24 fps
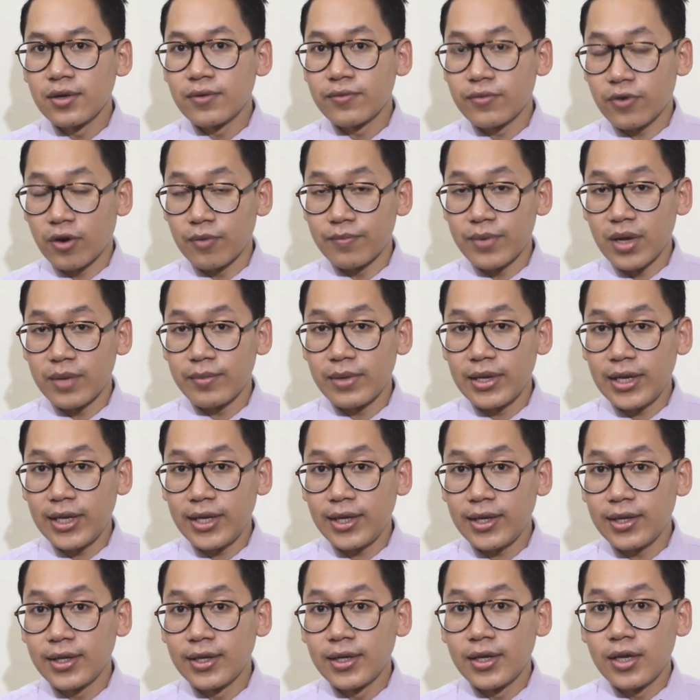from family
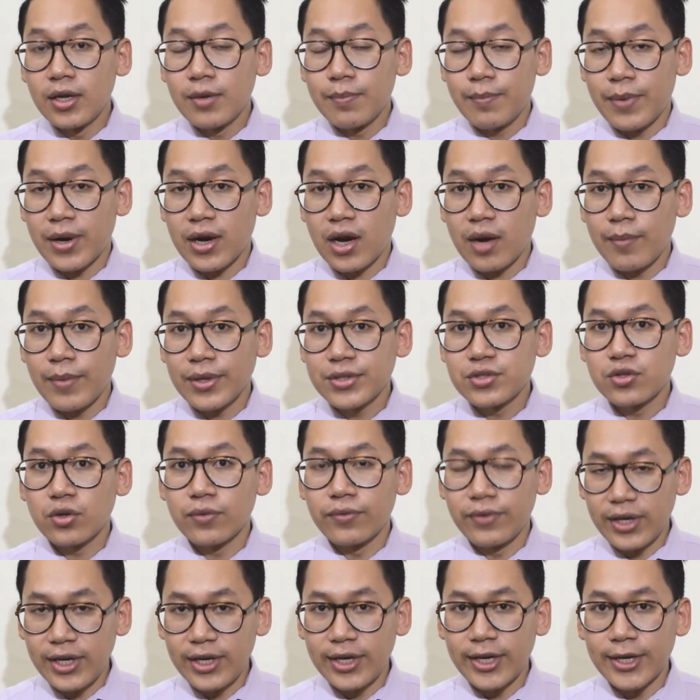
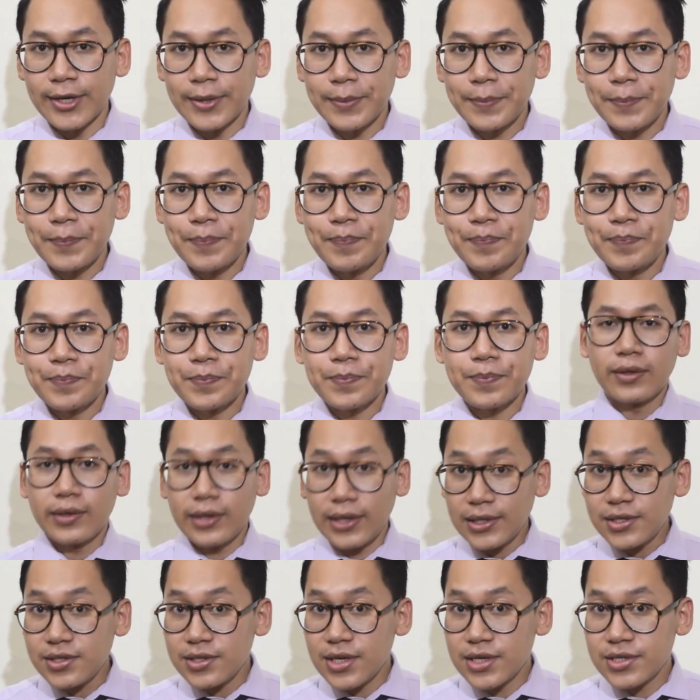Paramyxoviridae.
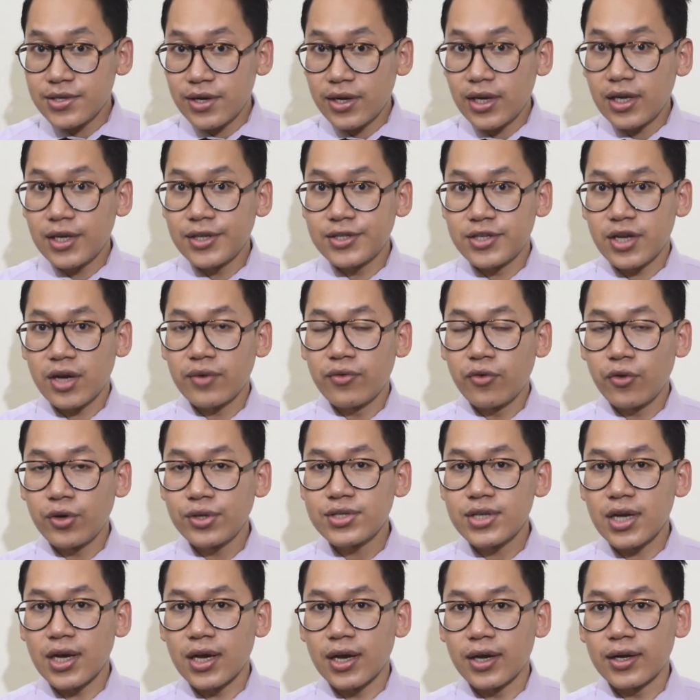Its natural reservoirs
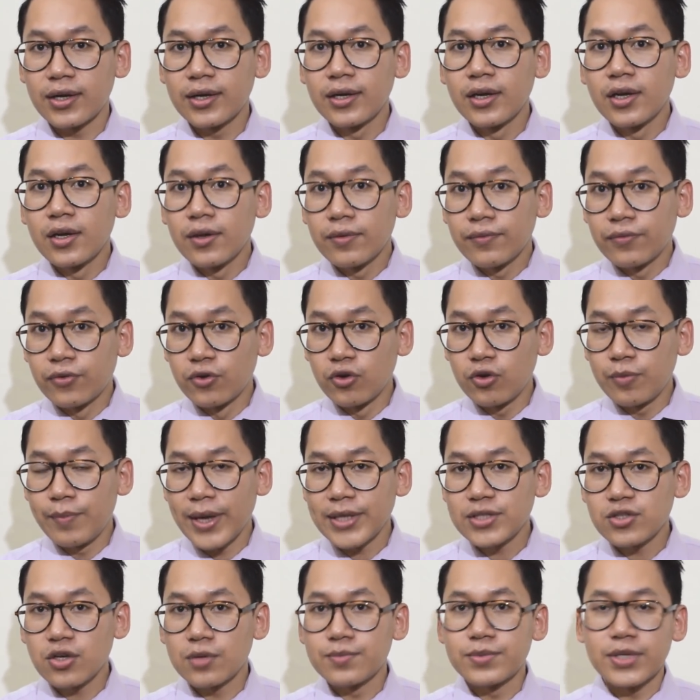are fruit
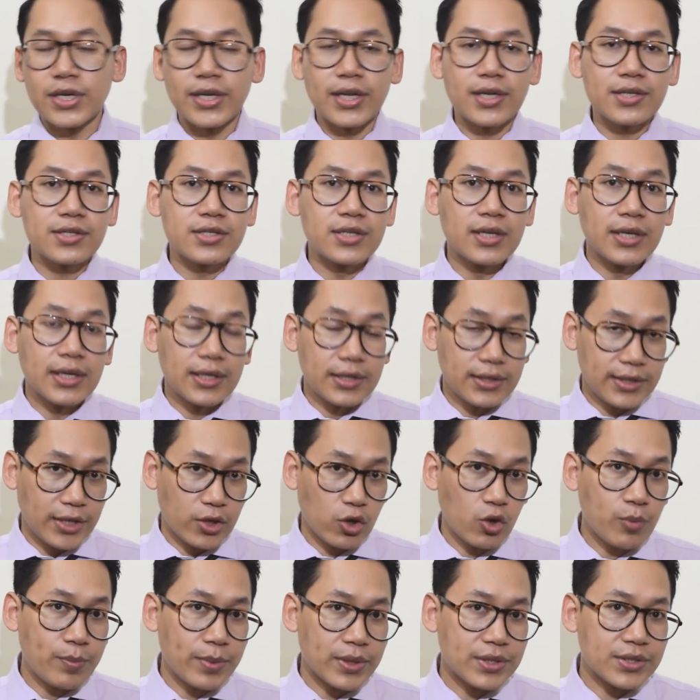bats of genus
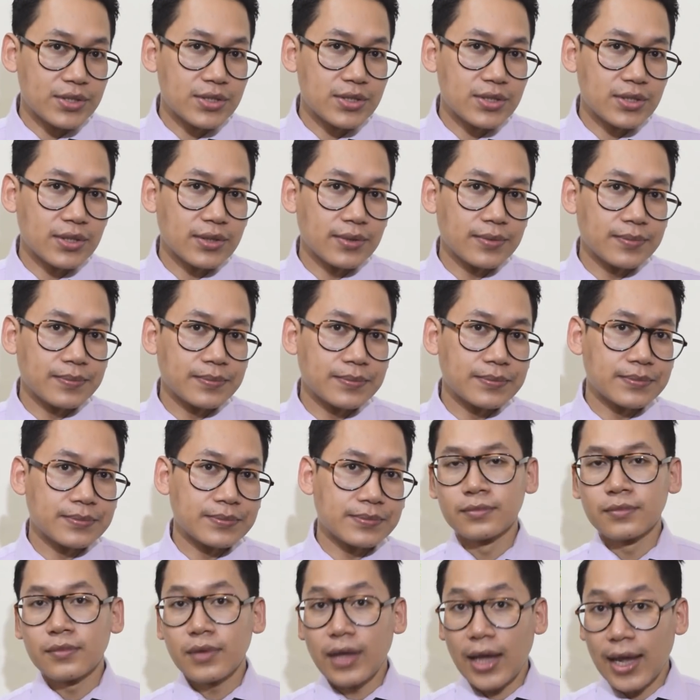Pteropus.
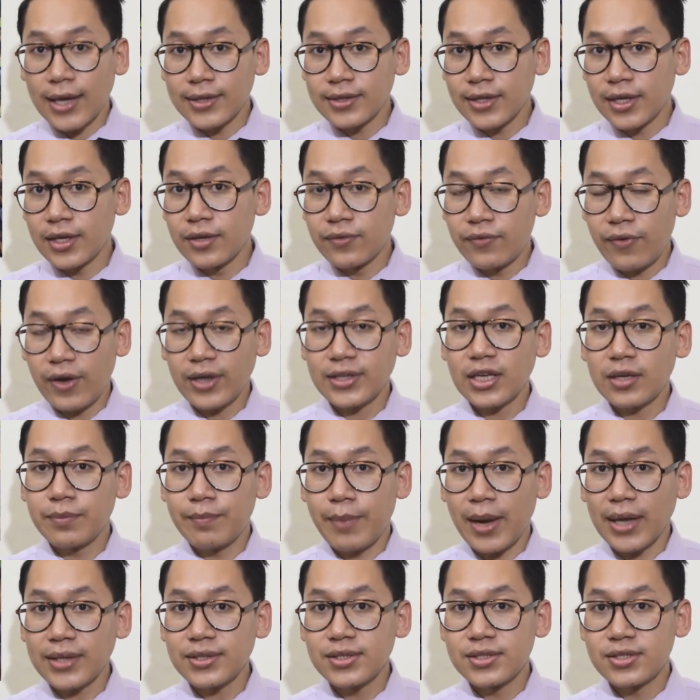And the infected
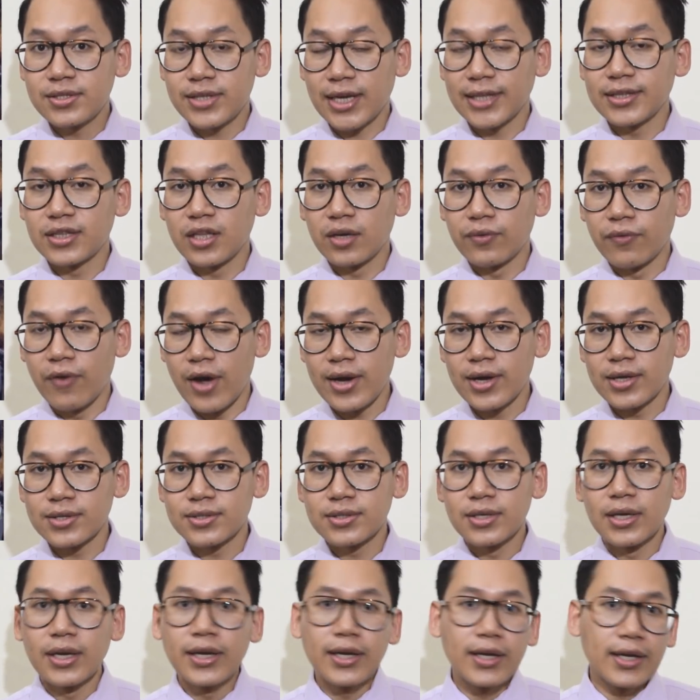bats shed the virus
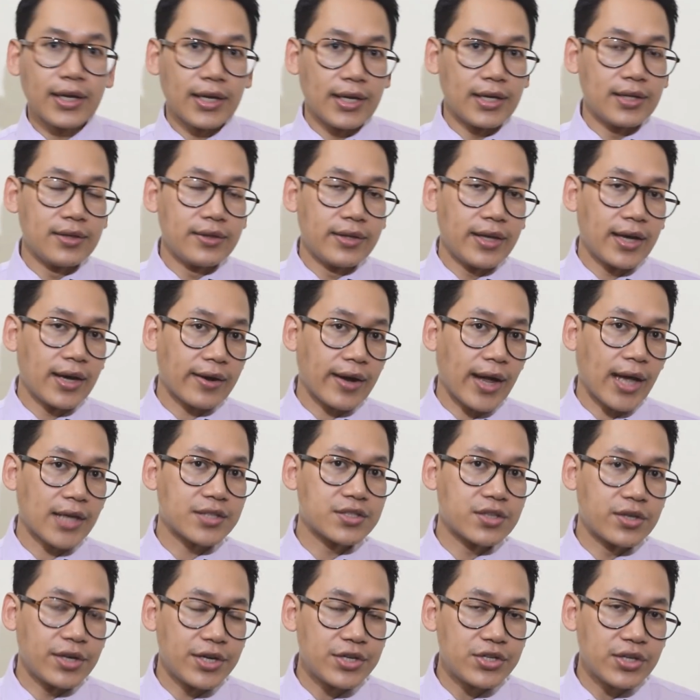in their
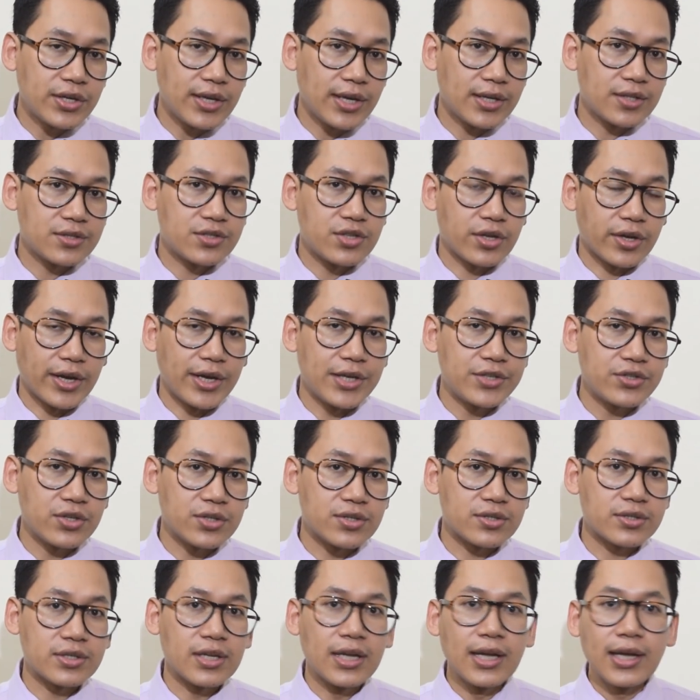excretion and
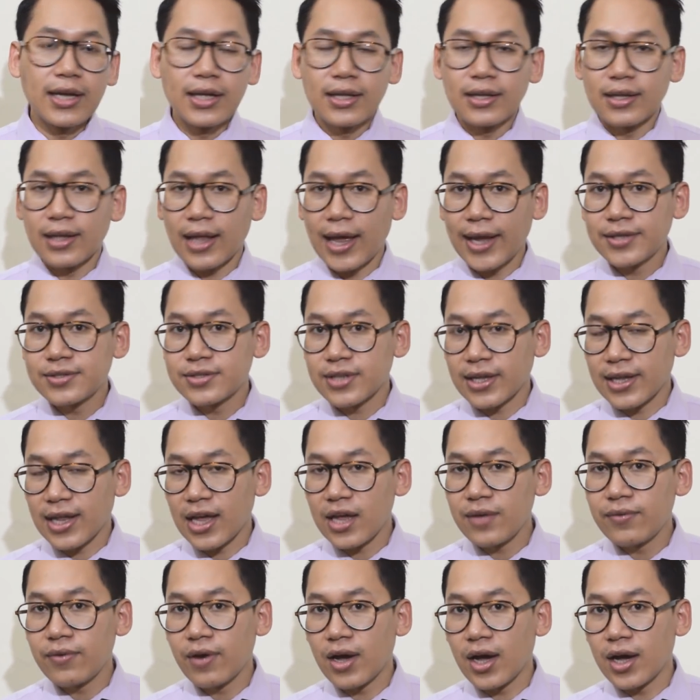secretions like
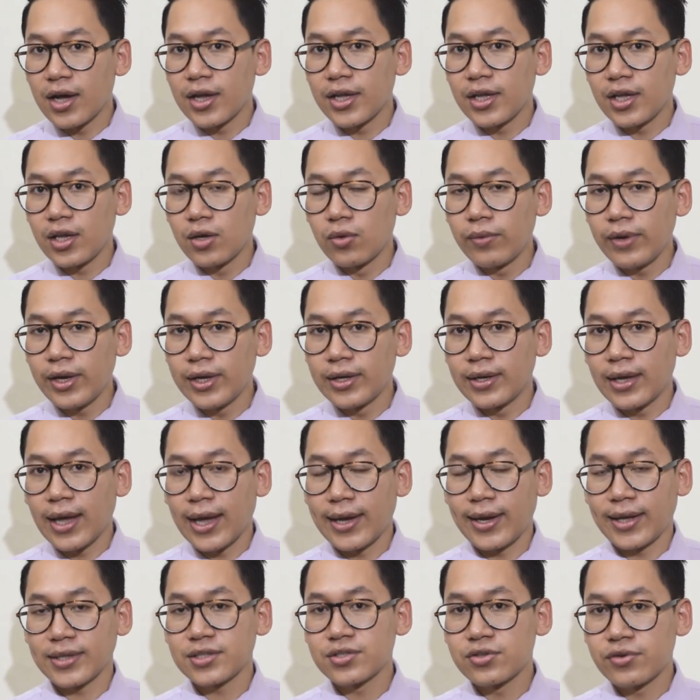saliva, urine and
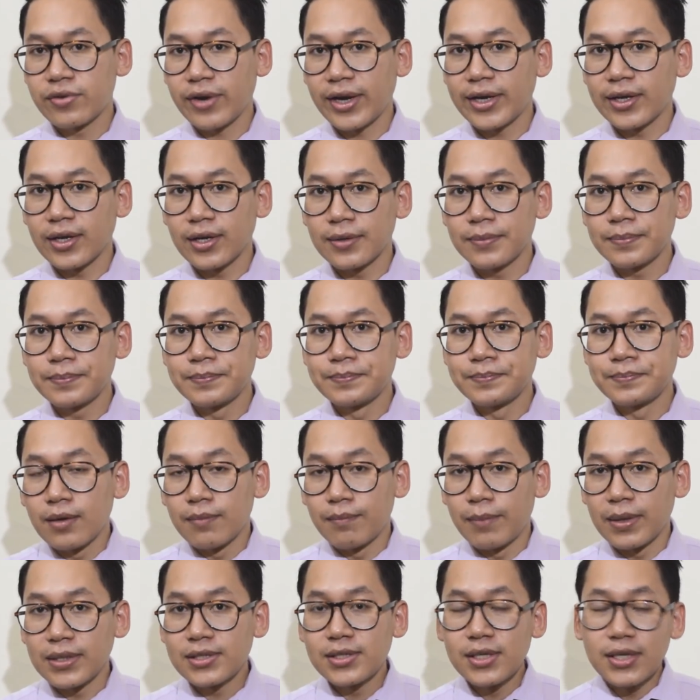excreta,
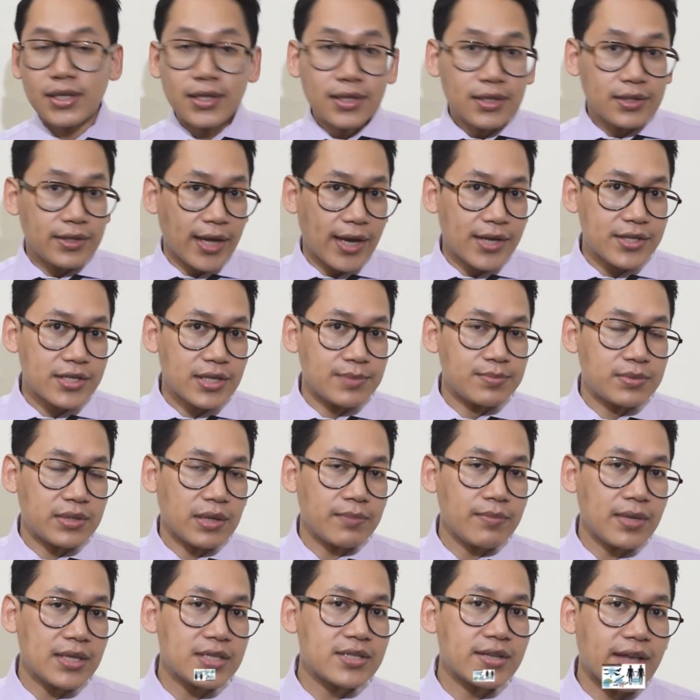but they are symptomless